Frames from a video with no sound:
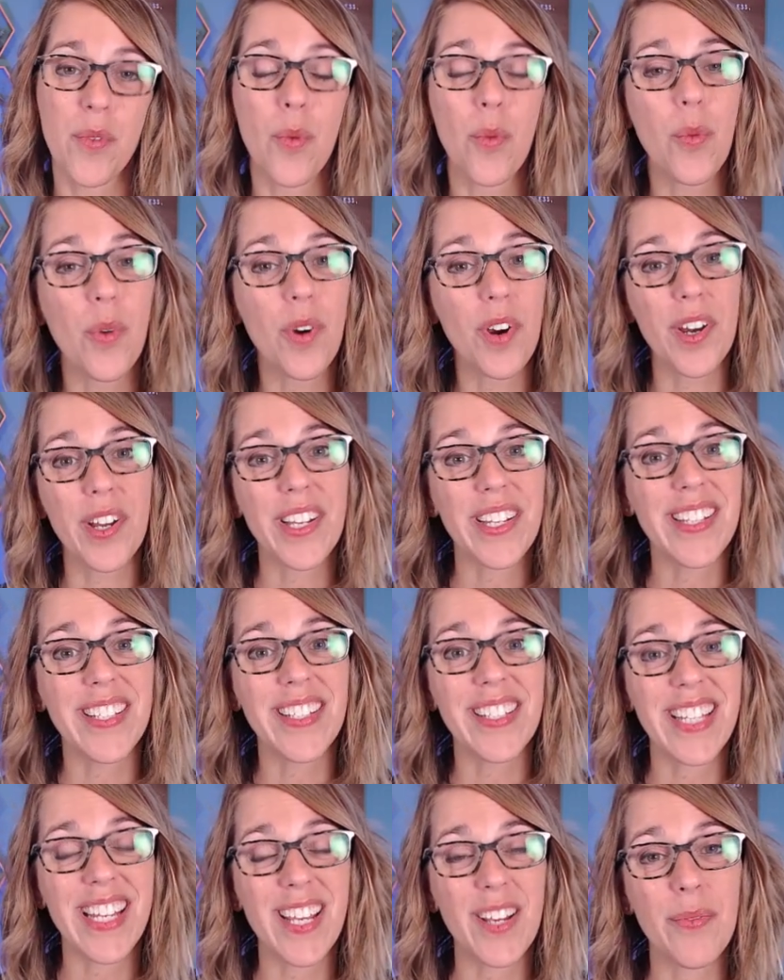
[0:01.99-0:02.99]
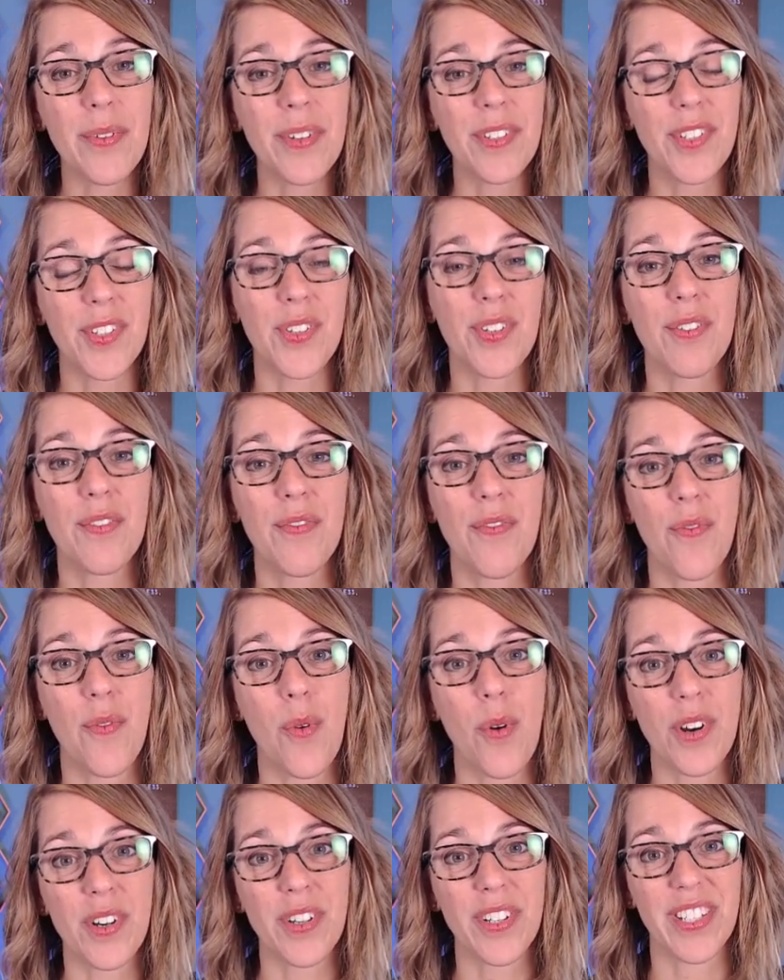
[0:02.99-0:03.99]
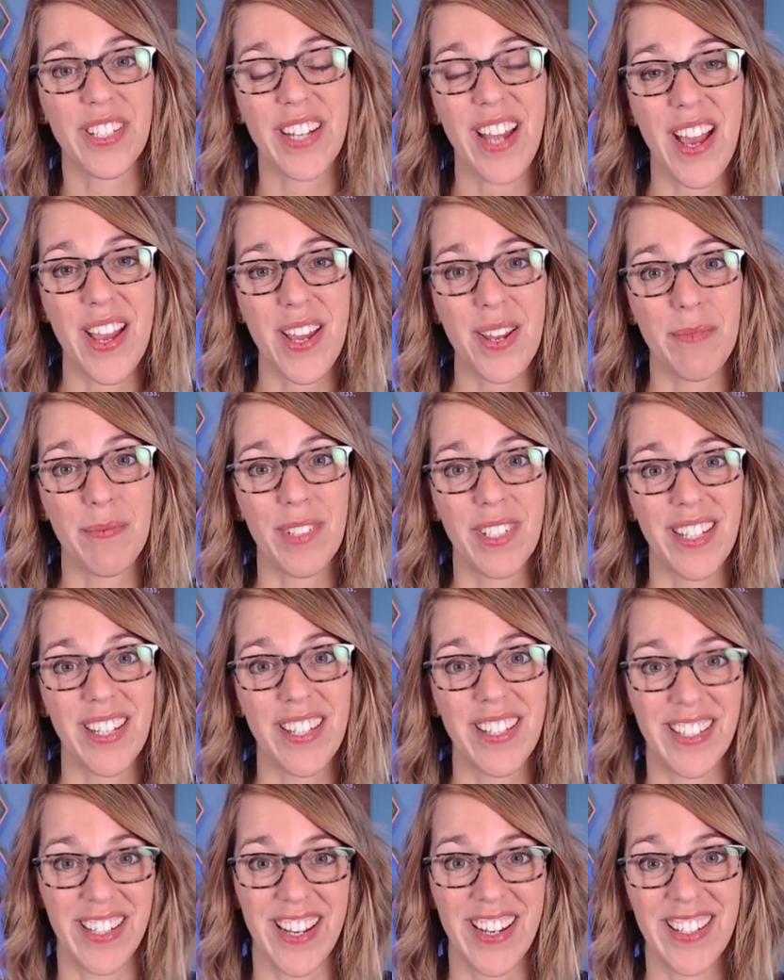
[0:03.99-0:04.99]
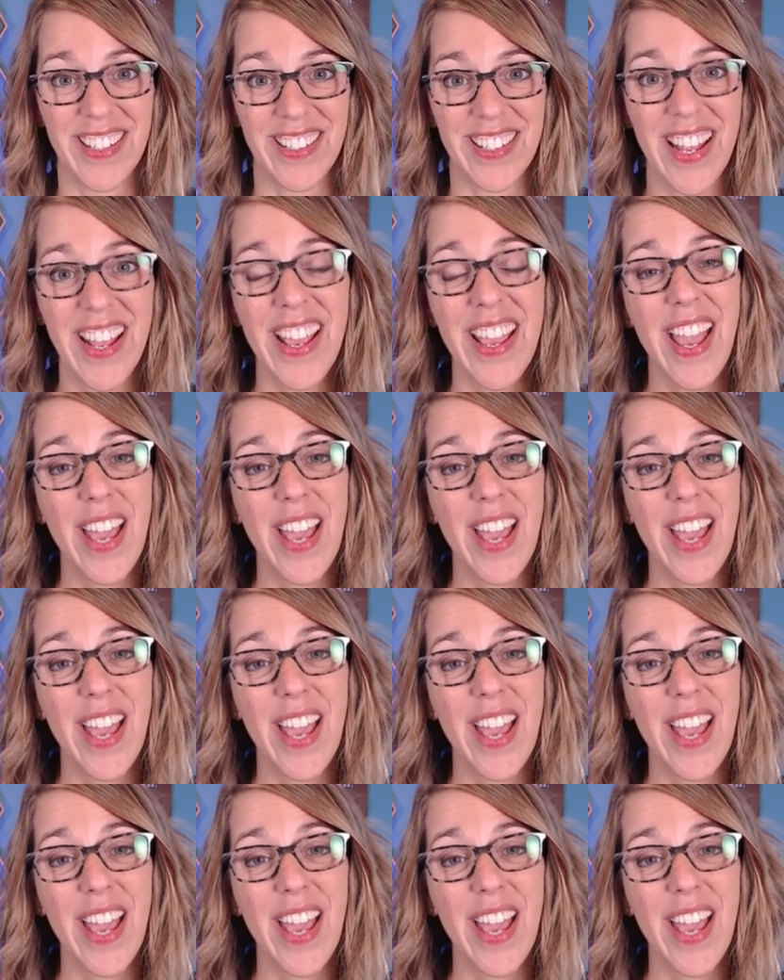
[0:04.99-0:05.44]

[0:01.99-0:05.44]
Work is equal to force times distance.